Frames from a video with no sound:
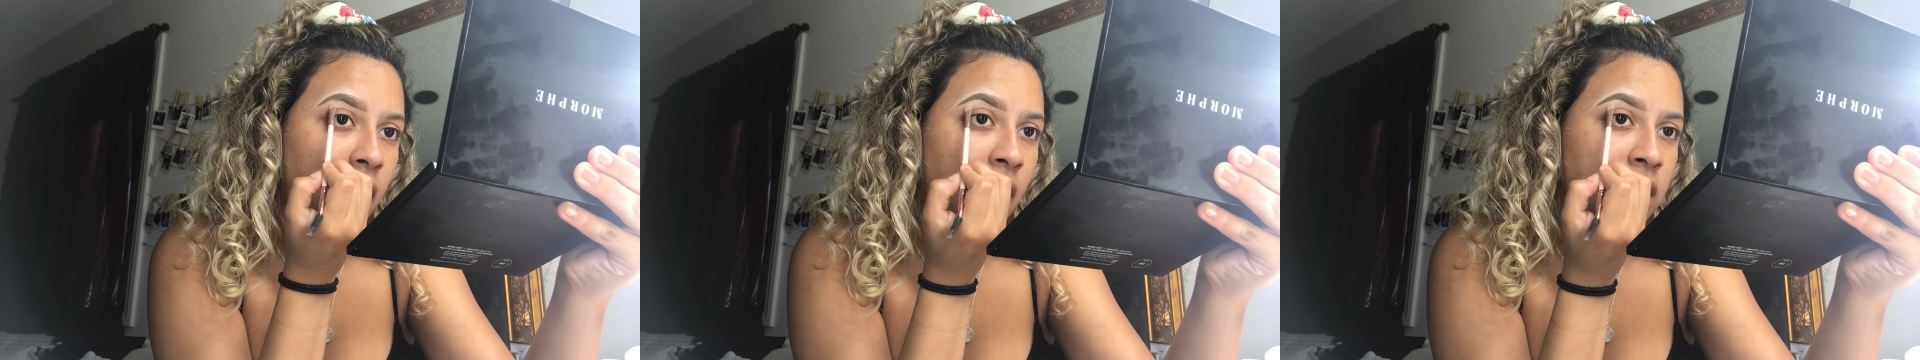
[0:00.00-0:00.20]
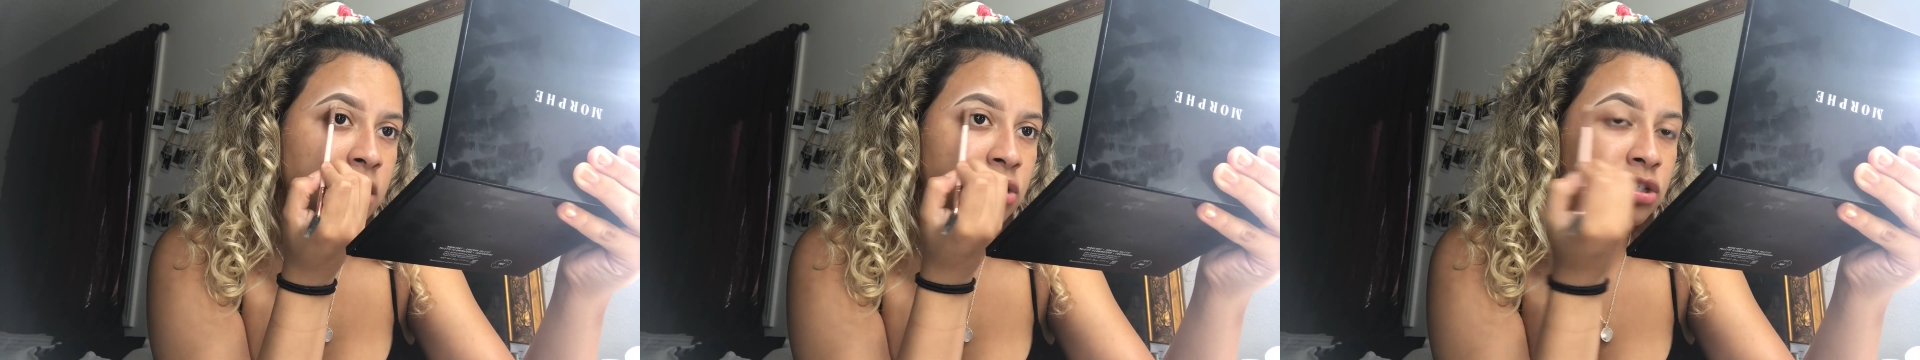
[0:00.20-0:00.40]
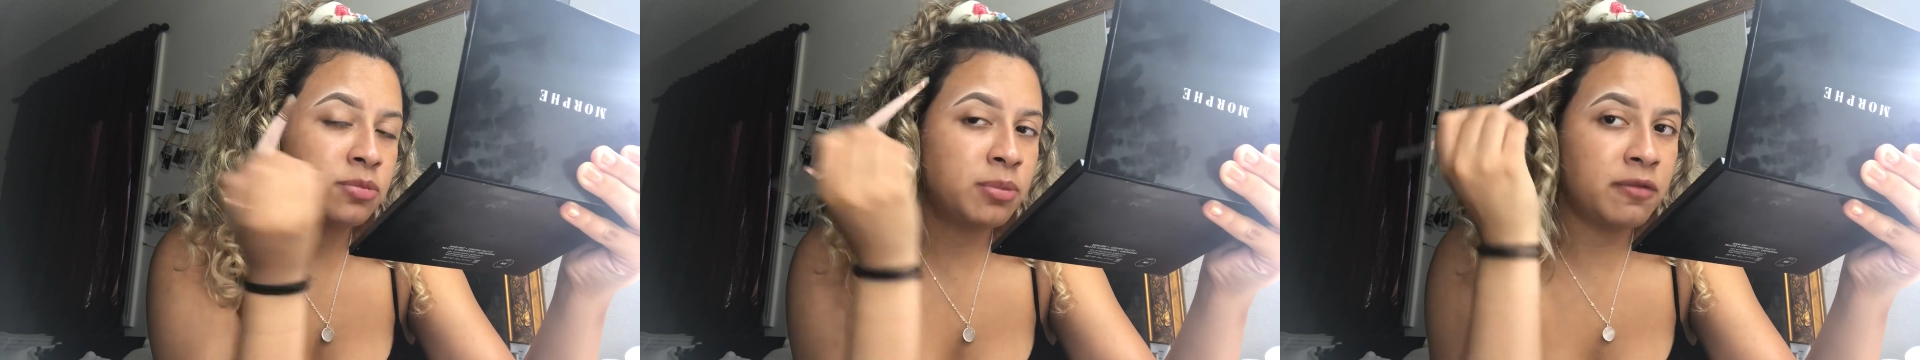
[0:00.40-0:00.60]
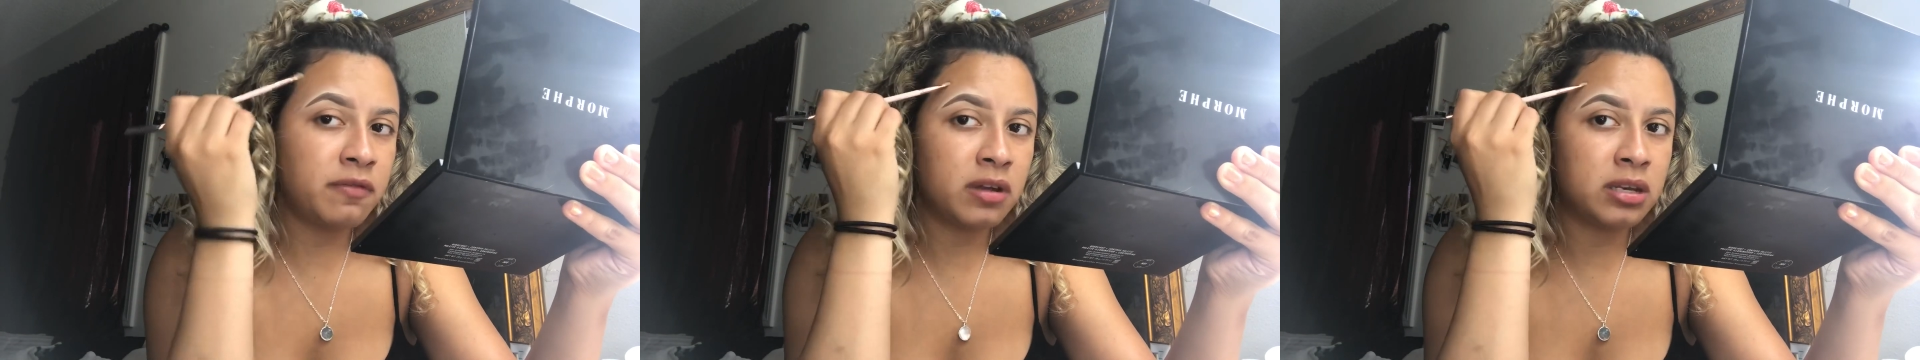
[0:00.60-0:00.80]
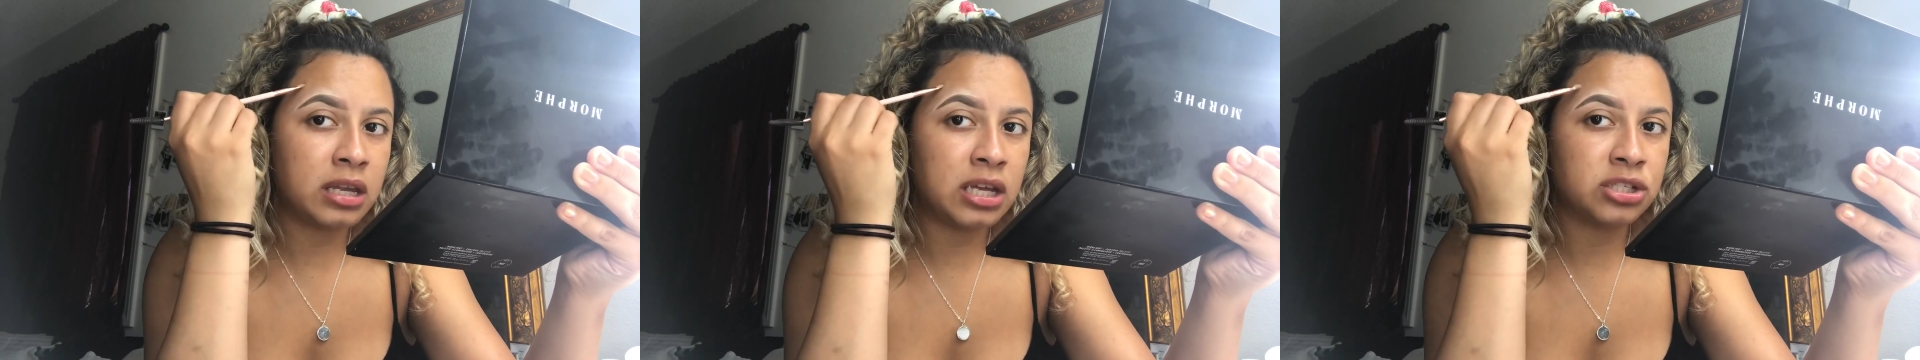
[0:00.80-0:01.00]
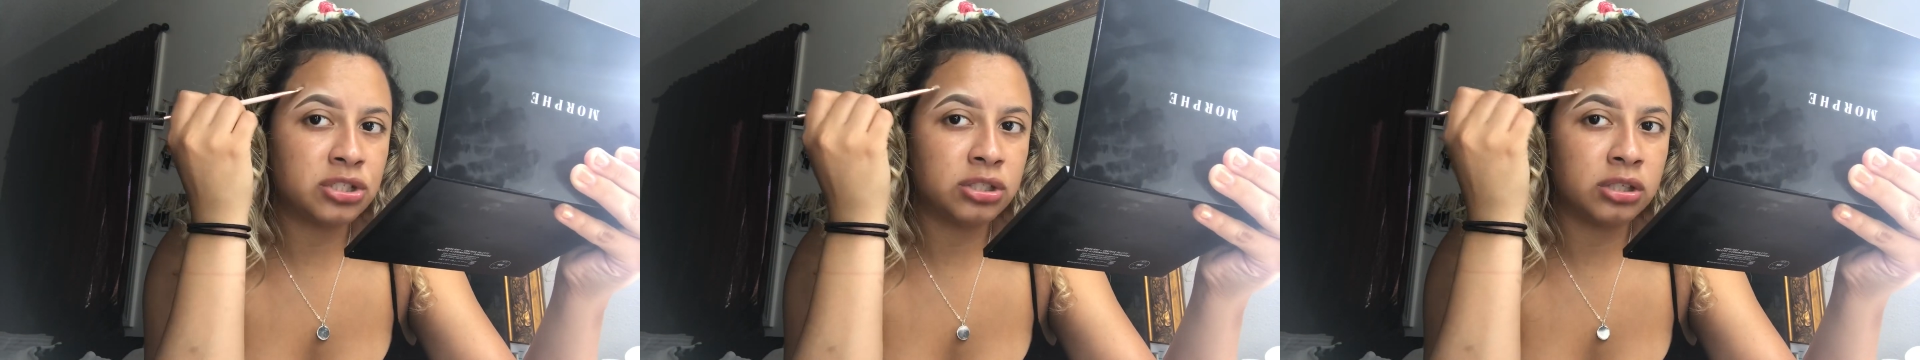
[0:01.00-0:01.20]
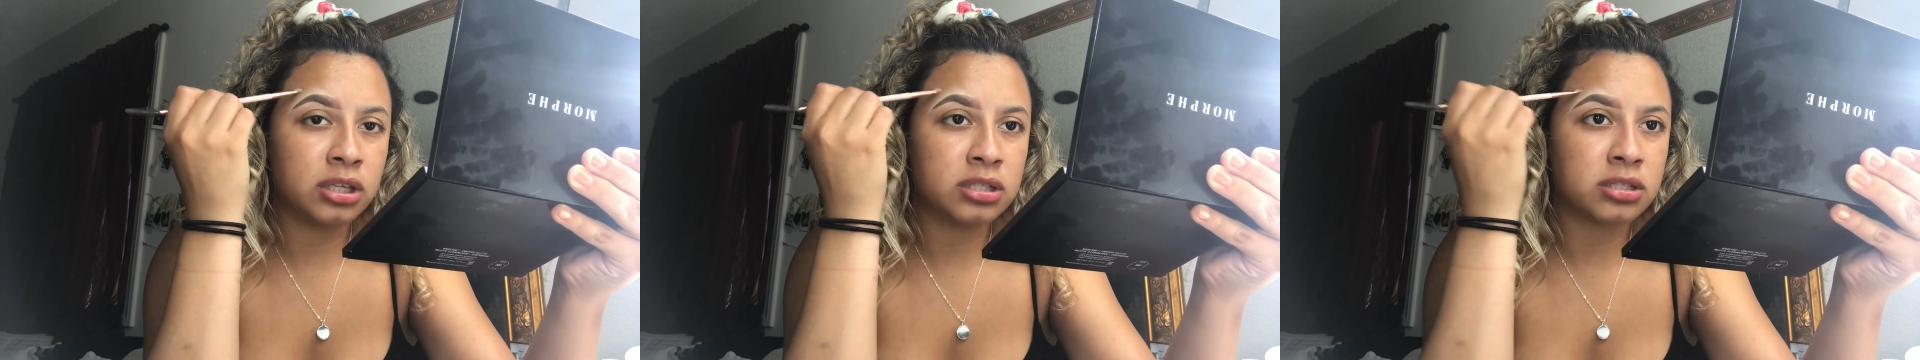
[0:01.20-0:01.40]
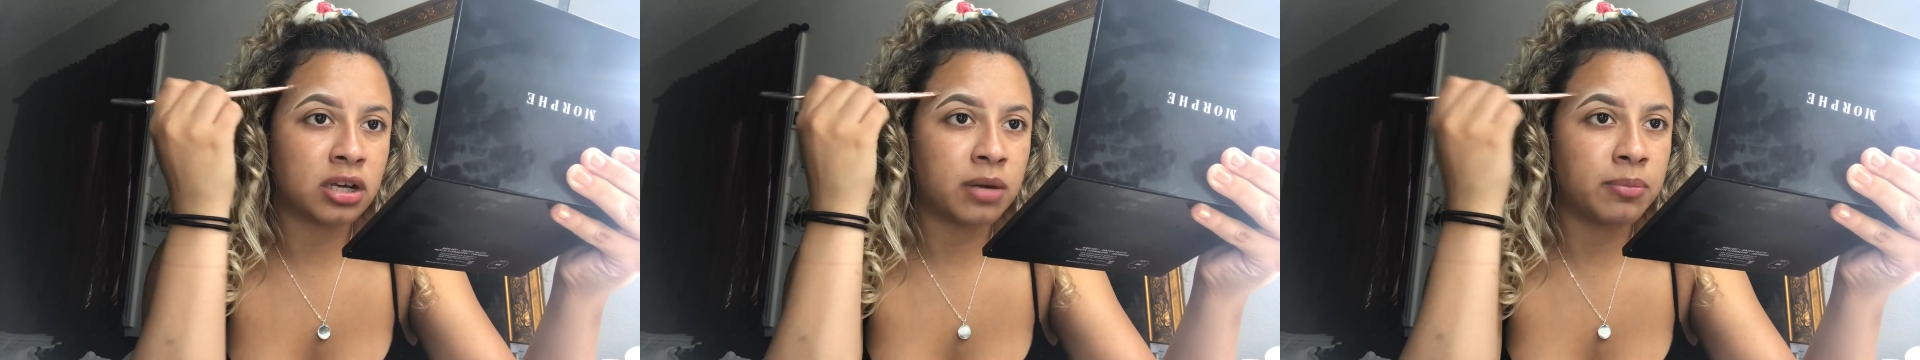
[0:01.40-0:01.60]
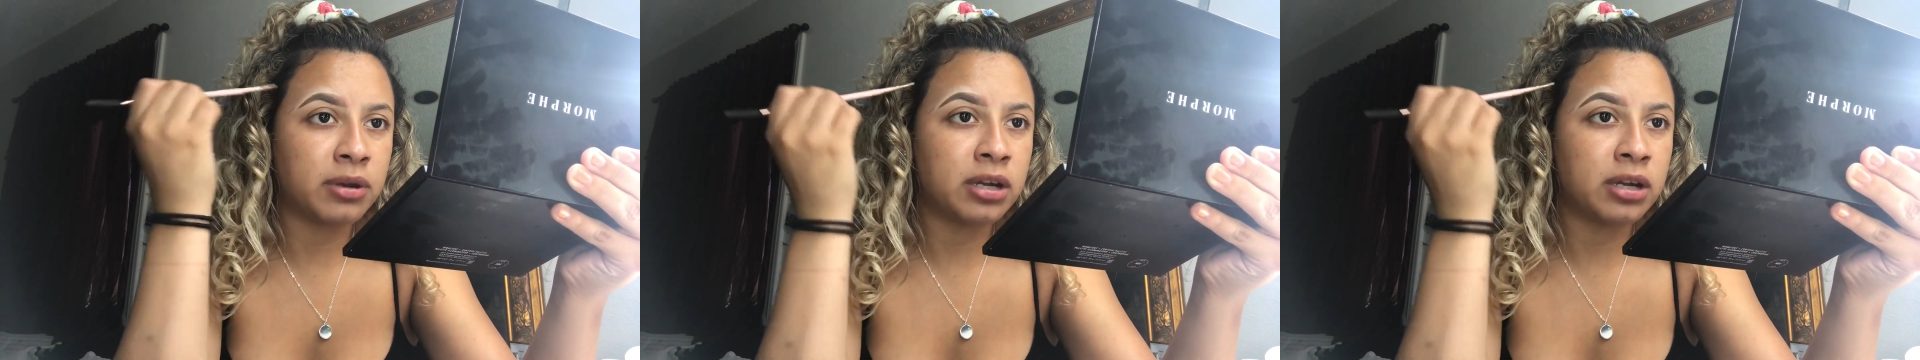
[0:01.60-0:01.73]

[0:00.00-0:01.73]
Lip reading: I used to put foundation on top